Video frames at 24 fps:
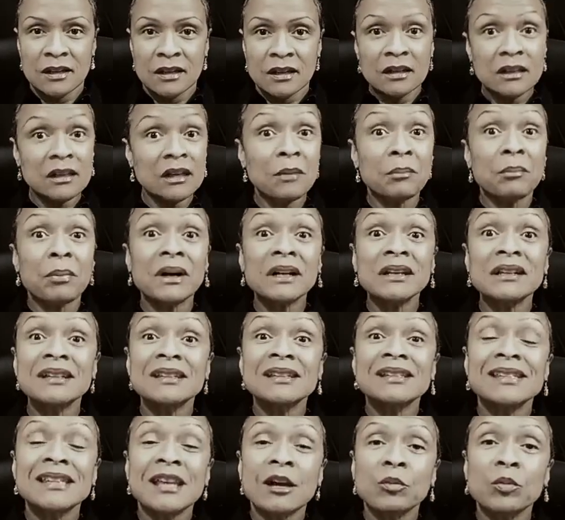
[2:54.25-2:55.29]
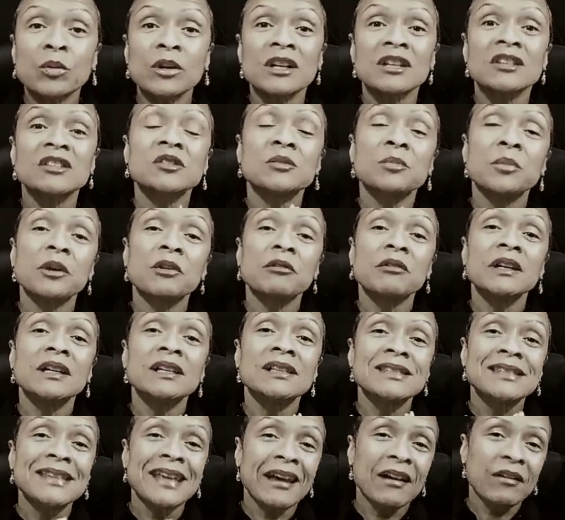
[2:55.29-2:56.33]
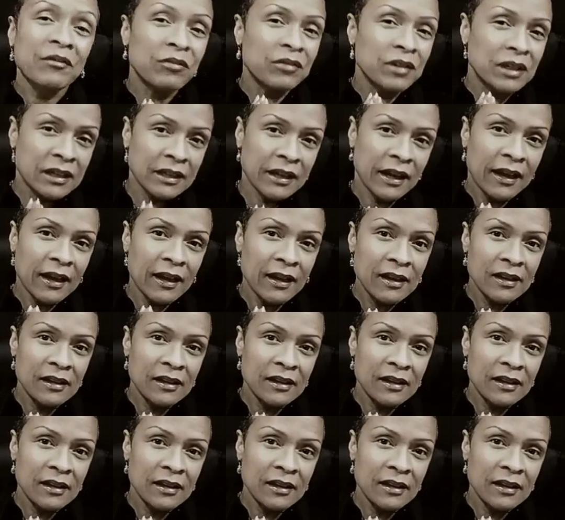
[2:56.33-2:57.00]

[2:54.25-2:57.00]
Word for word: the abundance that we experience every day,